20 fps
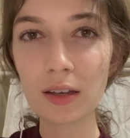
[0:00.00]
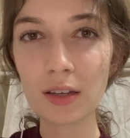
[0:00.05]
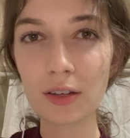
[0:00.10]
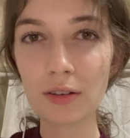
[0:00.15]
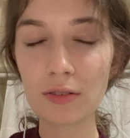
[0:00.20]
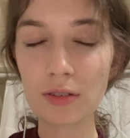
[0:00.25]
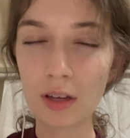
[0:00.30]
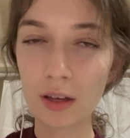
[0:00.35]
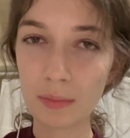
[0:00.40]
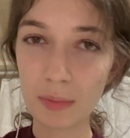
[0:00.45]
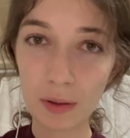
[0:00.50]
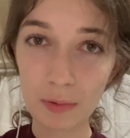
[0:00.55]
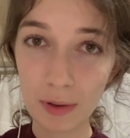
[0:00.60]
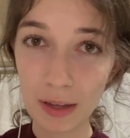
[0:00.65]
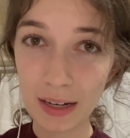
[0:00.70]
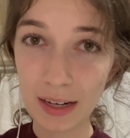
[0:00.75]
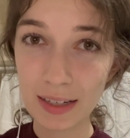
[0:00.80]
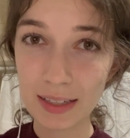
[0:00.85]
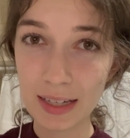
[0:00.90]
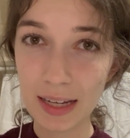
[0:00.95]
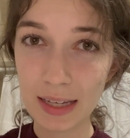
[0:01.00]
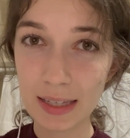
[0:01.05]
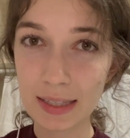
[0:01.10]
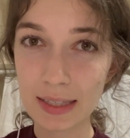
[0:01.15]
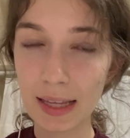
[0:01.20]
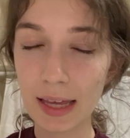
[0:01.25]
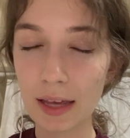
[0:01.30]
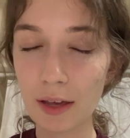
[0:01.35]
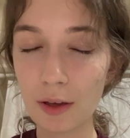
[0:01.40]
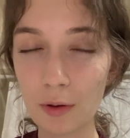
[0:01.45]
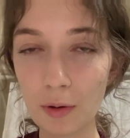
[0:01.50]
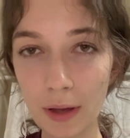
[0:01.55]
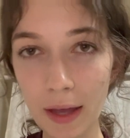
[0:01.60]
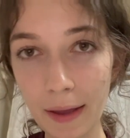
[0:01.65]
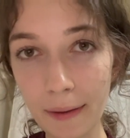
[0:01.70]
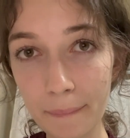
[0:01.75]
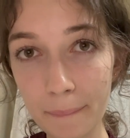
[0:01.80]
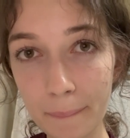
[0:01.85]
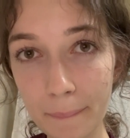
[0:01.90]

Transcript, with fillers: and you tell me what it tastes like, okay?